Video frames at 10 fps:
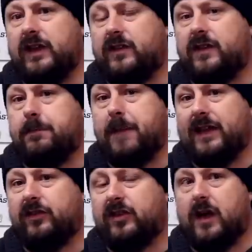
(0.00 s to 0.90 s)
is the
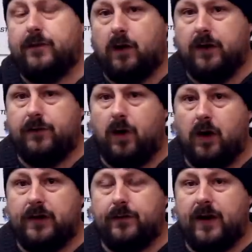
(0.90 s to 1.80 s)
best stuff I
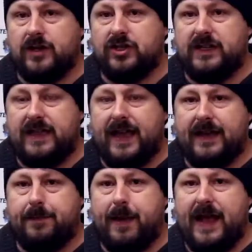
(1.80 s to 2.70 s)
find for actually
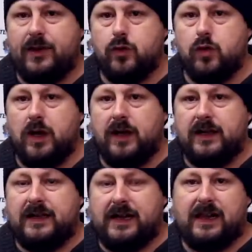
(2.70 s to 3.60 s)
getting a panel
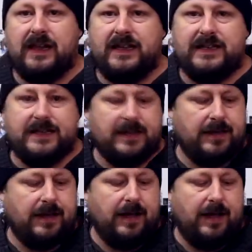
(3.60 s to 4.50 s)
clean.
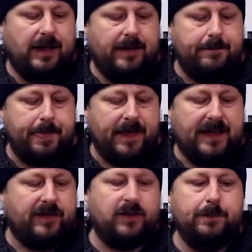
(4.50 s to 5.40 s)

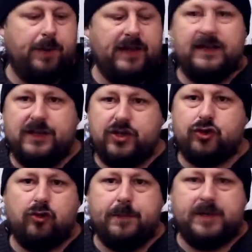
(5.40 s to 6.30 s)
It is completely
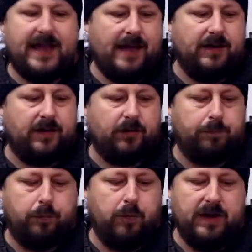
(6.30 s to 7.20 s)
stripped down.
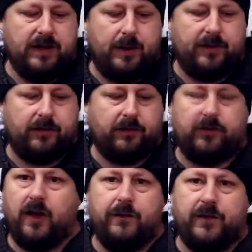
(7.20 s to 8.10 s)
It's, you know, it's
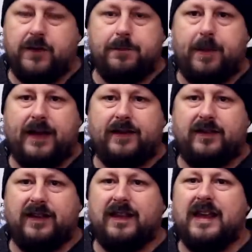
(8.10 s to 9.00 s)
surfactant
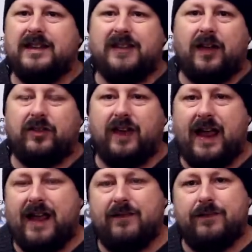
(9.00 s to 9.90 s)
based. It doesn't
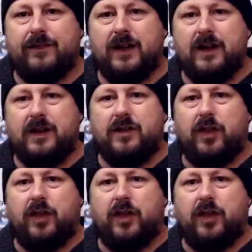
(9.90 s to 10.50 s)
have the